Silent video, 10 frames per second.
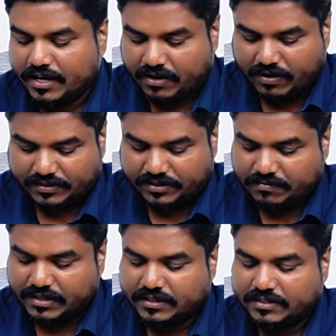Now
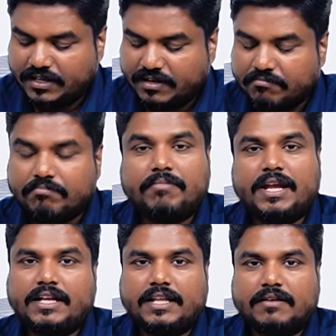assume this is a
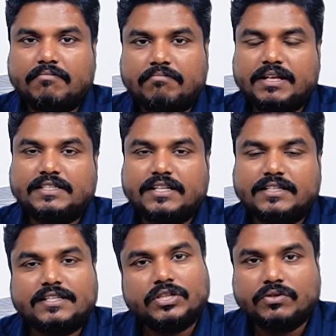BT,
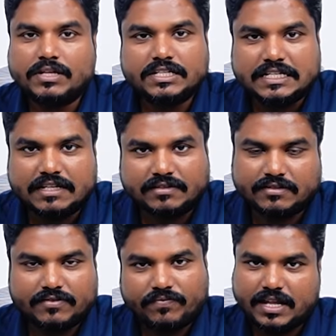Bacillus
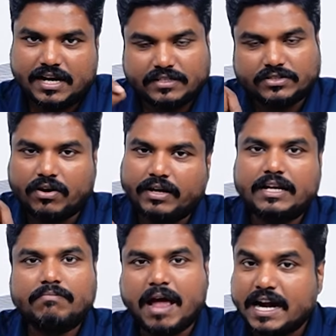thuringiensis, that is a
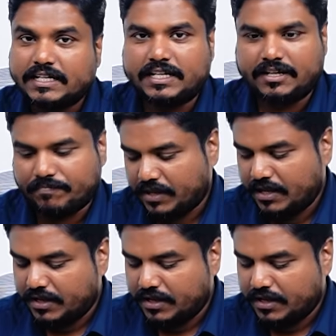soil bacterium.